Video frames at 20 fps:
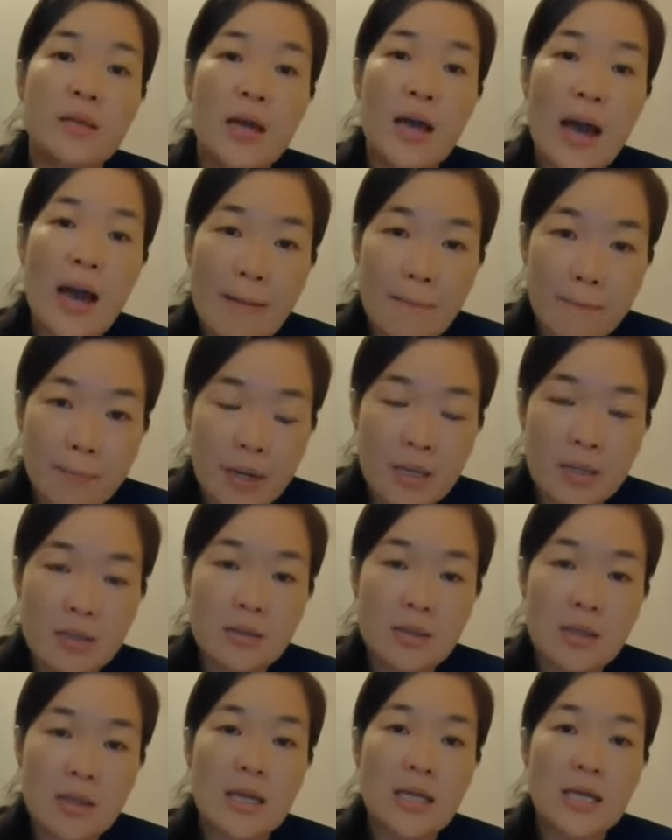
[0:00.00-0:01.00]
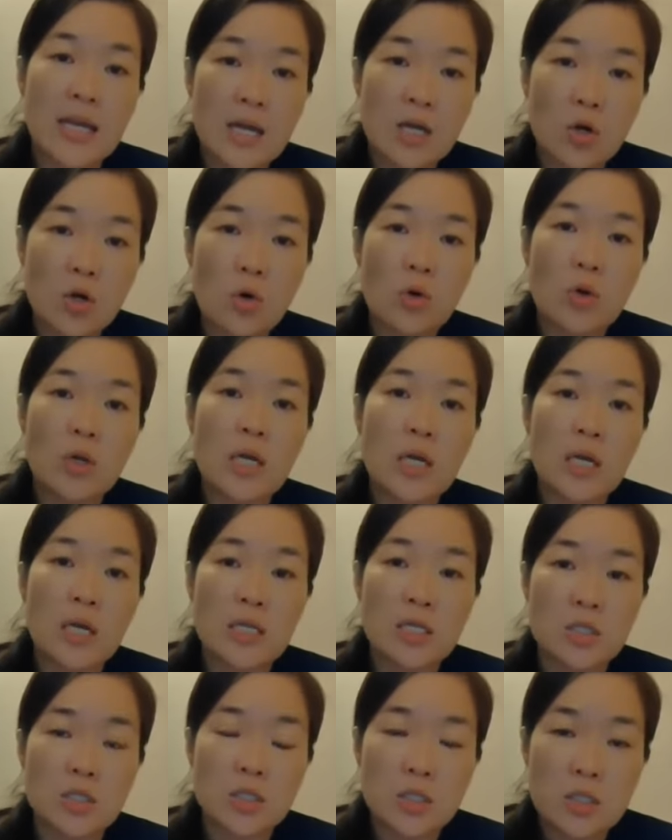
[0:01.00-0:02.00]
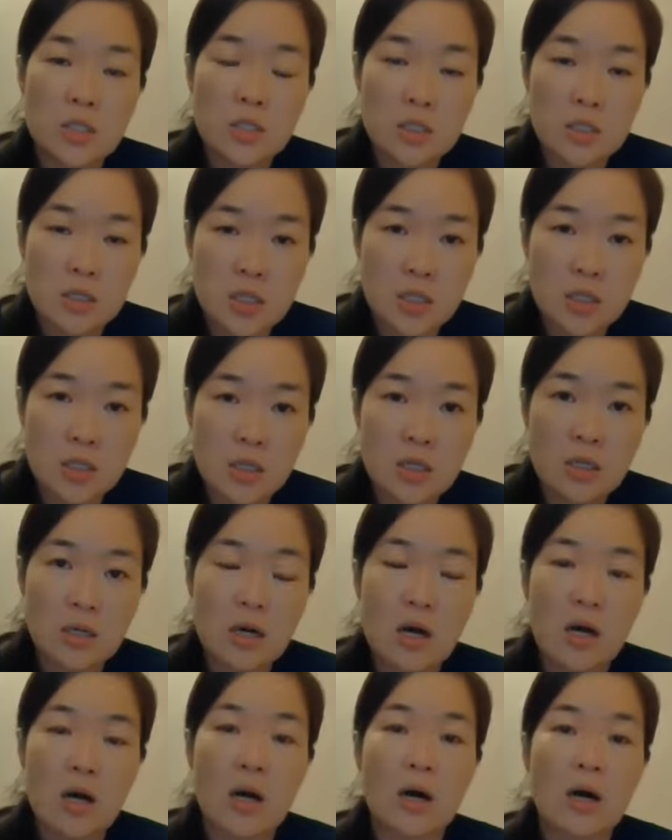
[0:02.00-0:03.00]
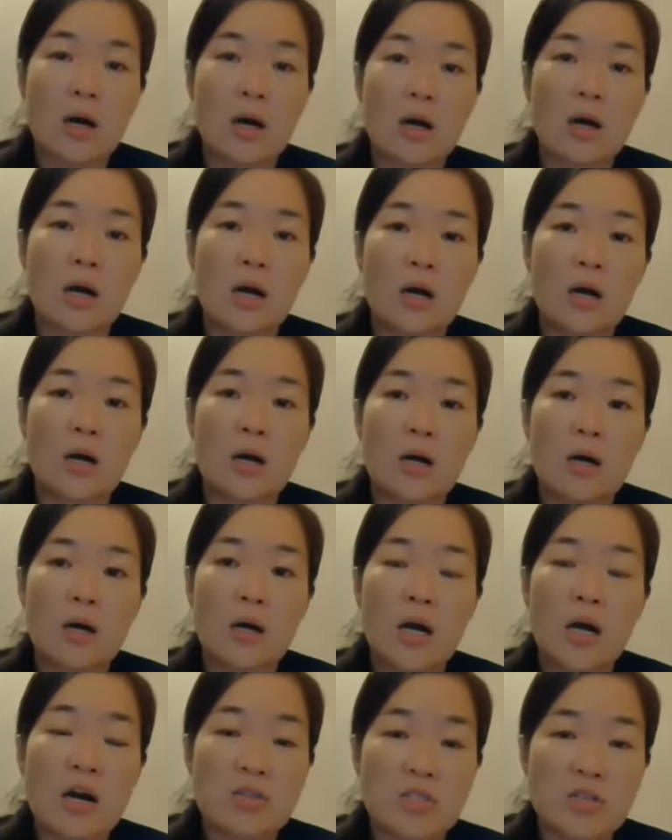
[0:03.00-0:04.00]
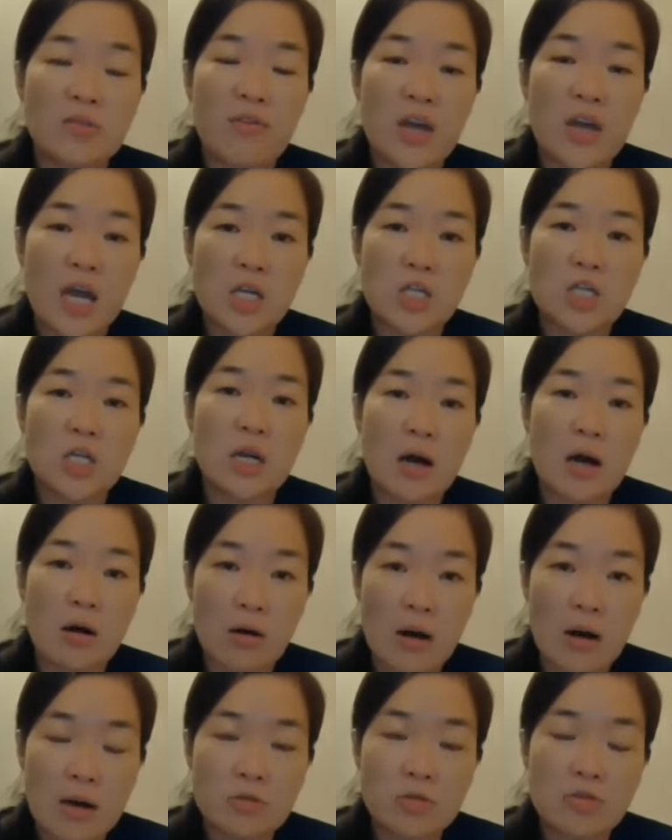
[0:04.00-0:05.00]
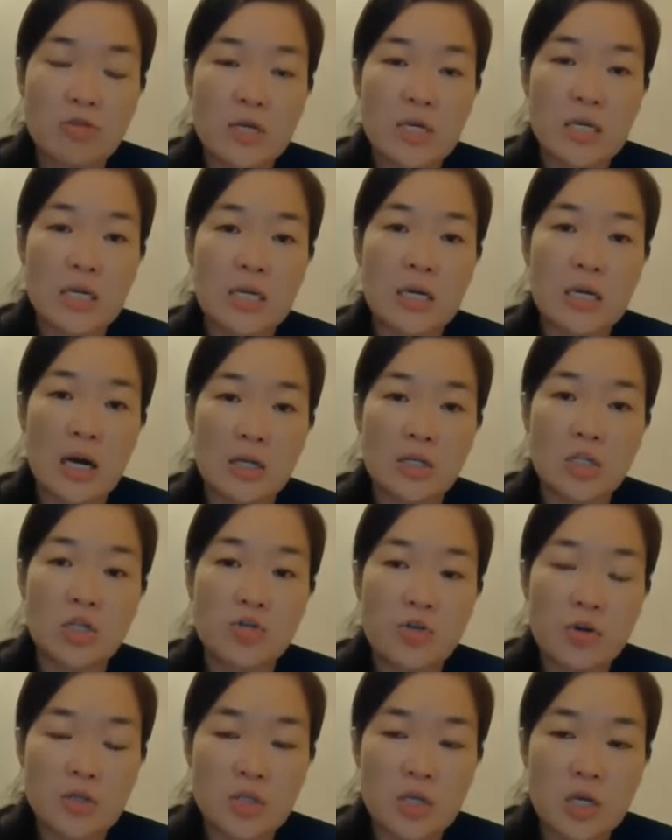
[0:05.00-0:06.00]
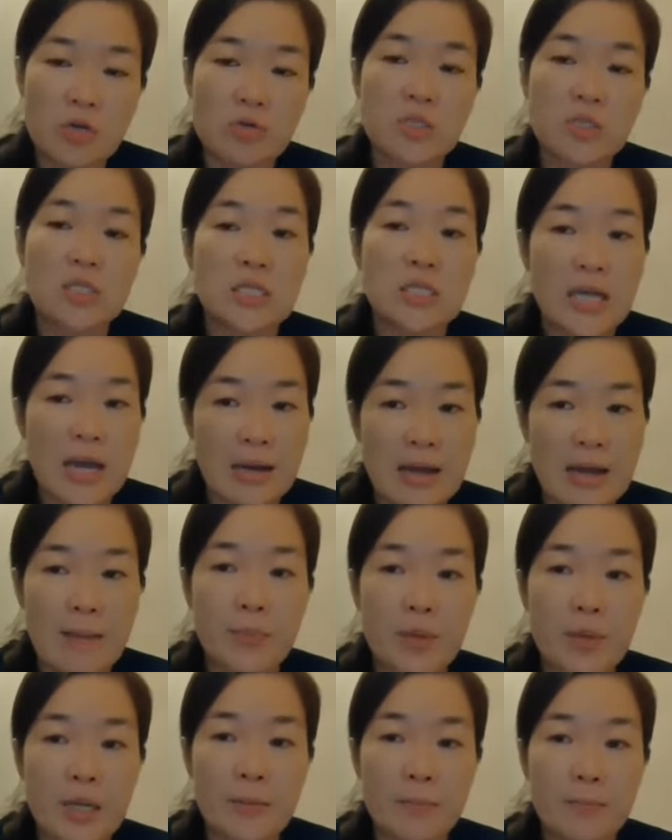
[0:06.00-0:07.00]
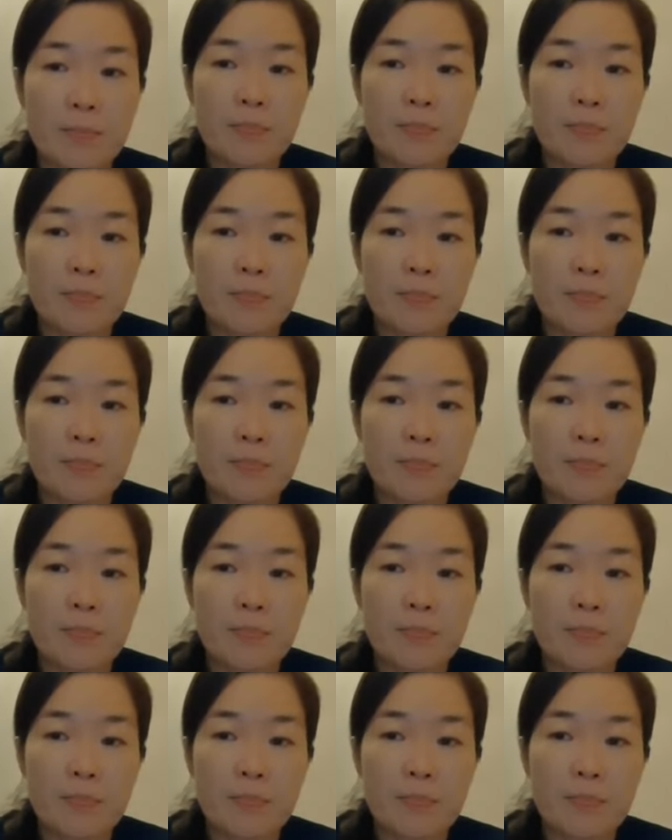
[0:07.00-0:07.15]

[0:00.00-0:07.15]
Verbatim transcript: happen, then only the, the uh, calcification or artery, arteriosclerosis can happen.